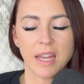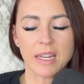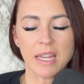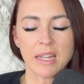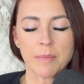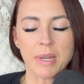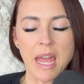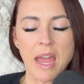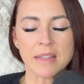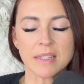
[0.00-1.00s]
And again, I'm going
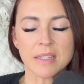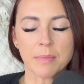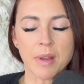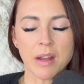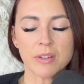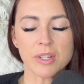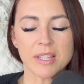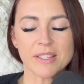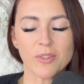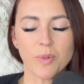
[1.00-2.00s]
to ask the
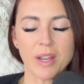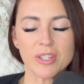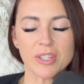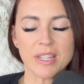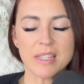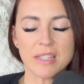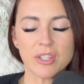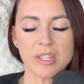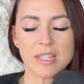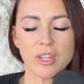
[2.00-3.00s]
subconscious questions
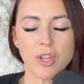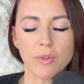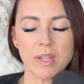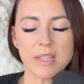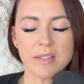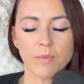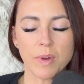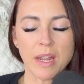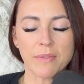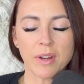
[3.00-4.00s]
and just notice
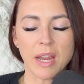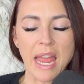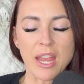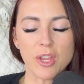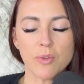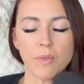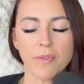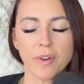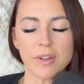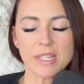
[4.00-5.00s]
whatever you
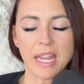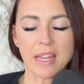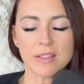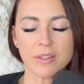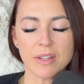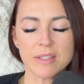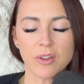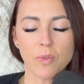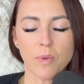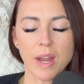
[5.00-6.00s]
first answer is the
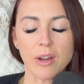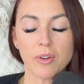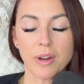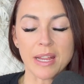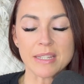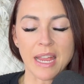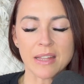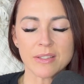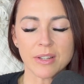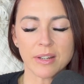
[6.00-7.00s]
correct
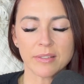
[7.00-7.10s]
answer.